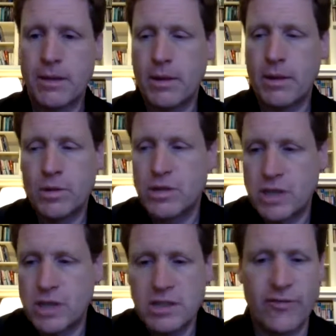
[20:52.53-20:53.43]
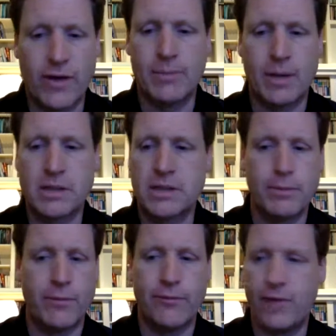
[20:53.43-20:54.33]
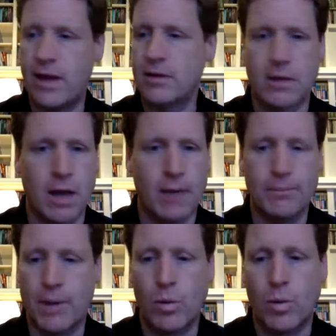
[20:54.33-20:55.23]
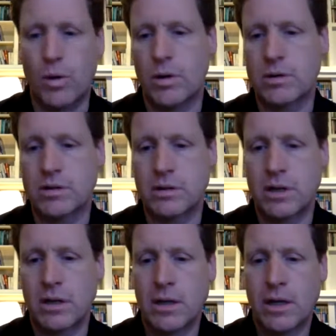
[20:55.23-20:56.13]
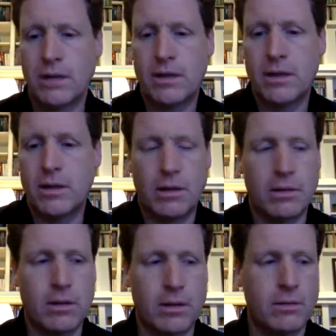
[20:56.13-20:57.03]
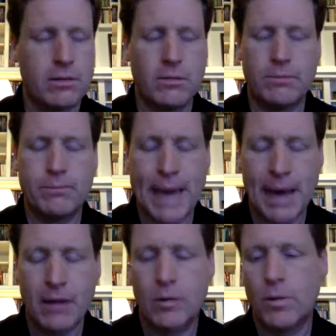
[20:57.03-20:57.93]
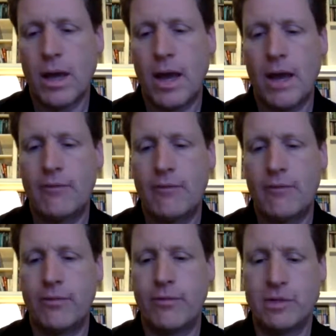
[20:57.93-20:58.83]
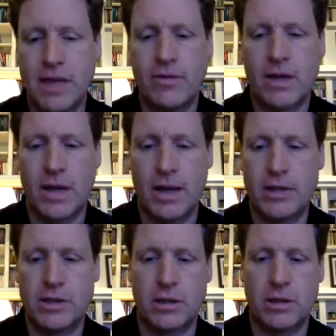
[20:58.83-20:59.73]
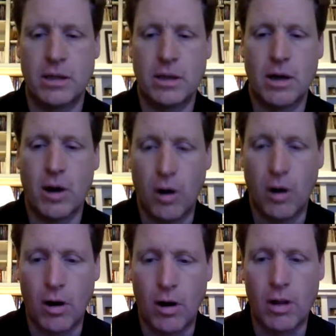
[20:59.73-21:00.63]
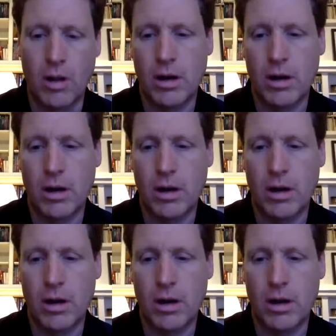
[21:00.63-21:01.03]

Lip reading: and that we're justified by simple faith, not by works. And then the battle we have with sanctification all our